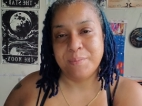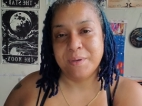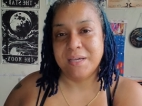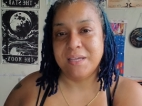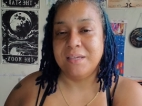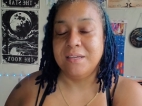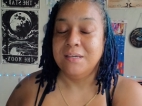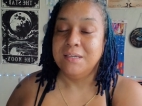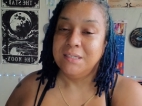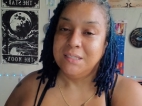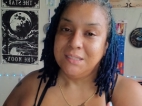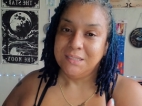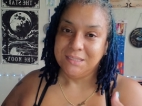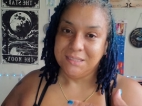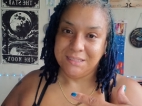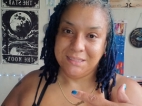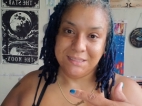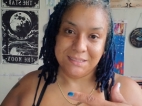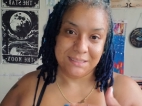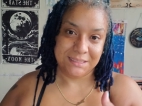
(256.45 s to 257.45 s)
But
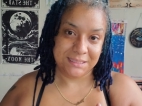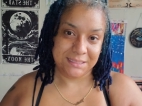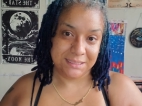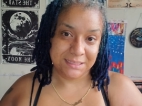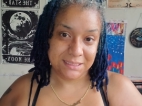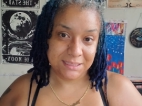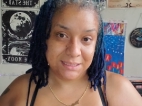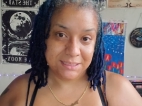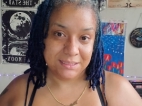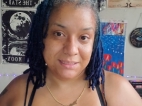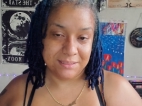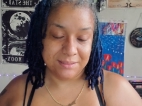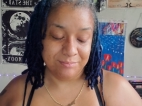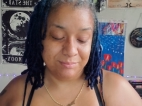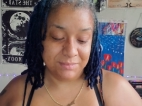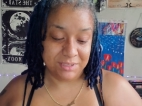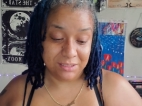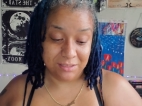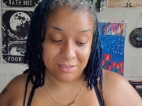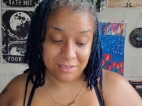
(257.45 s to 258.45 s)
the system,
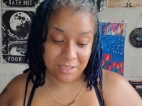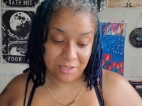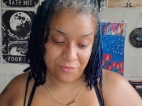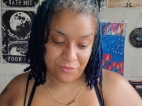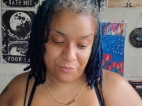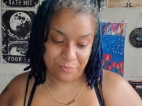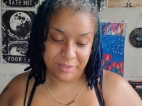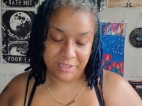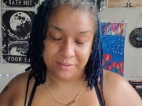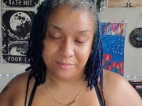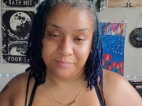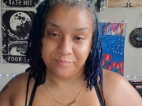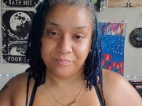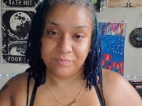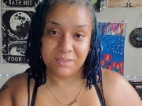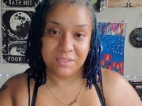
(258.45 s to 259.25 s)
the government,